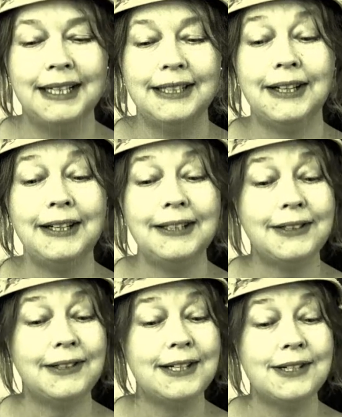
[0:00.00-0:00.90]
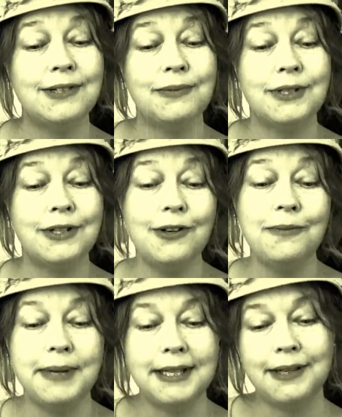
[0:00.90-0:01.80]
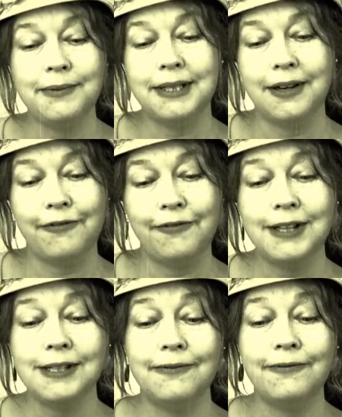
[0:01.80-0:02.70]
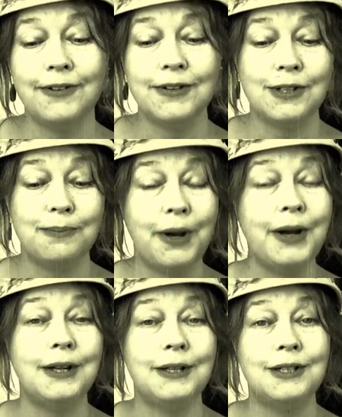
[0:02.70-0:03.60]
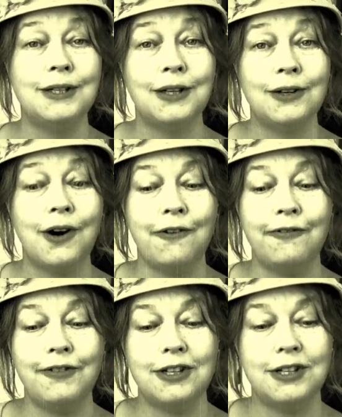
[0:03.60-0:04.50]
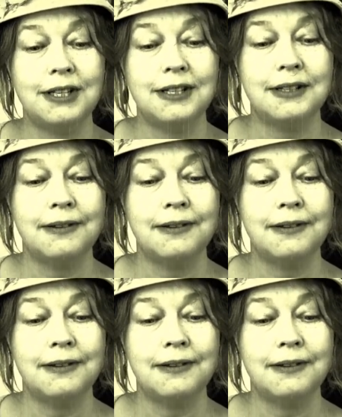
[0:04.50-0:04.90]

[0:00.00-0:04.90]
The other creatures was too busy with their fussing for to spawn onto the crawfishes.